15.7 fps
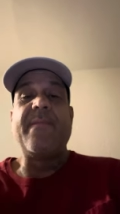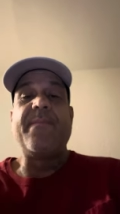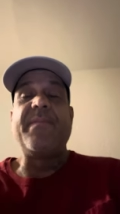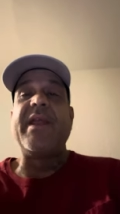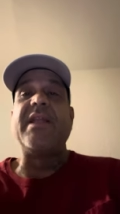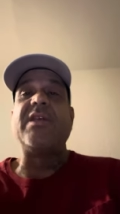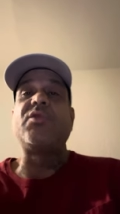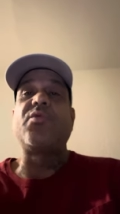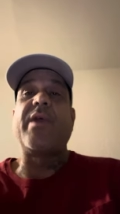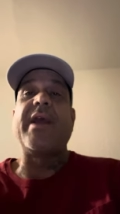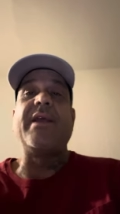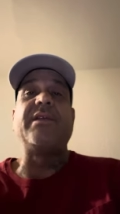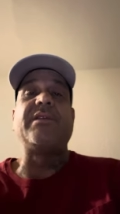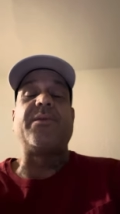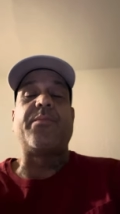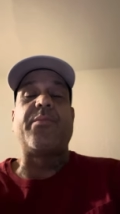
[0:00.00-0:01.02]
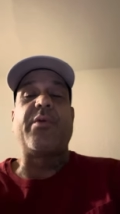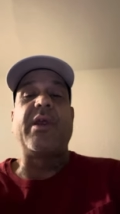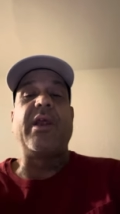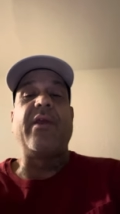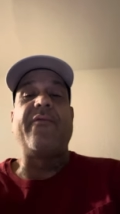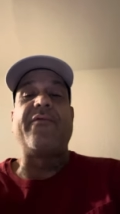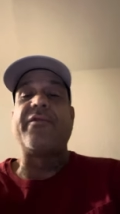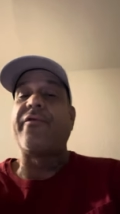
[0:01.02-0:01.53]
that has reigned
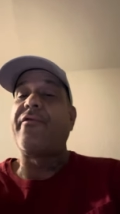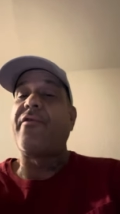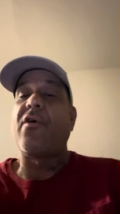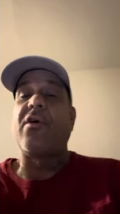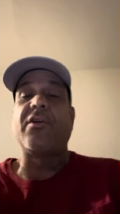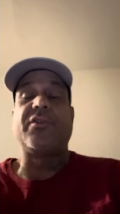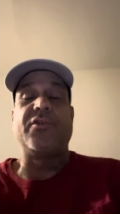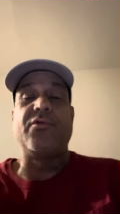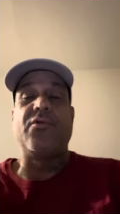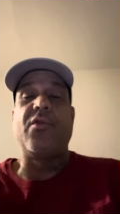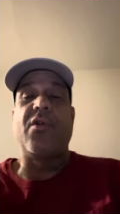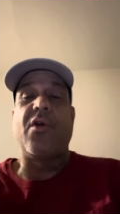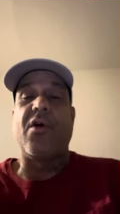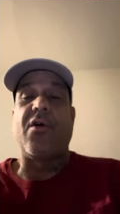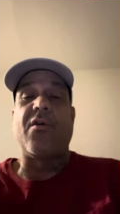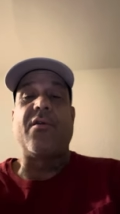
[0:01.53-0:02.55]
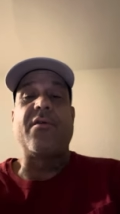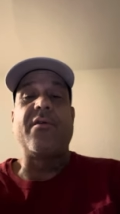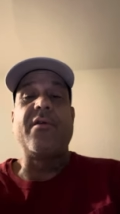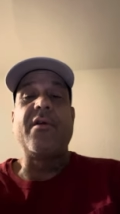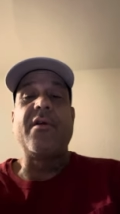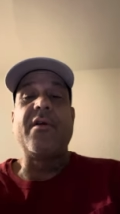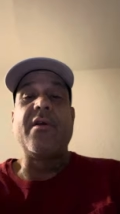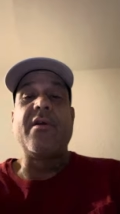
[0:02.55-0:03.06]
supreme for far too long
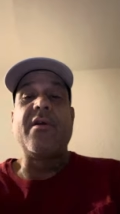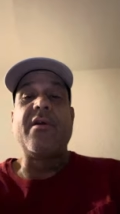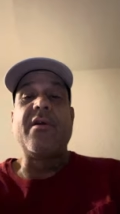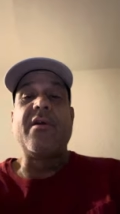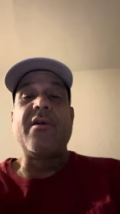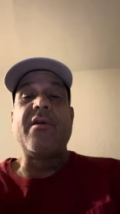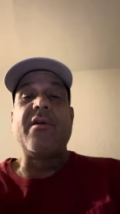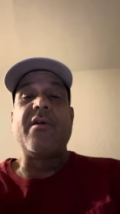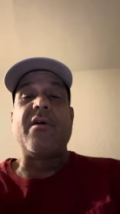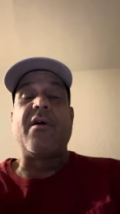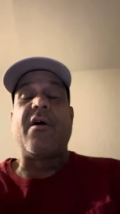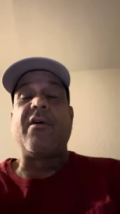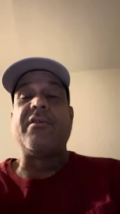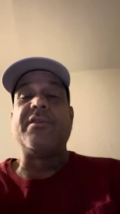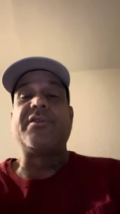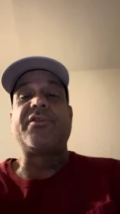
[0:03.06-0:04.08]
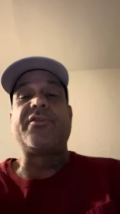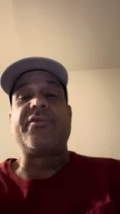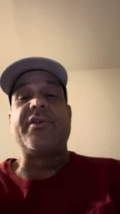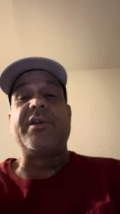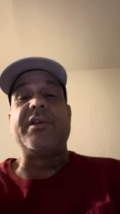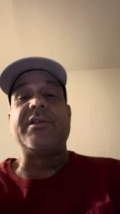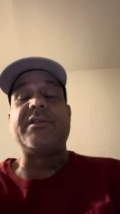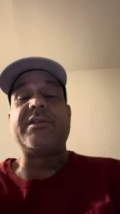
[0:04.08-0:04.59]
on the
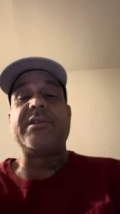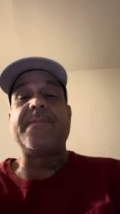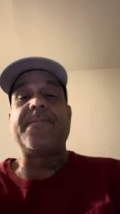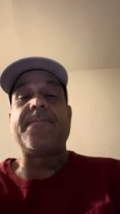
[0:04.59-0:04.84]
streets.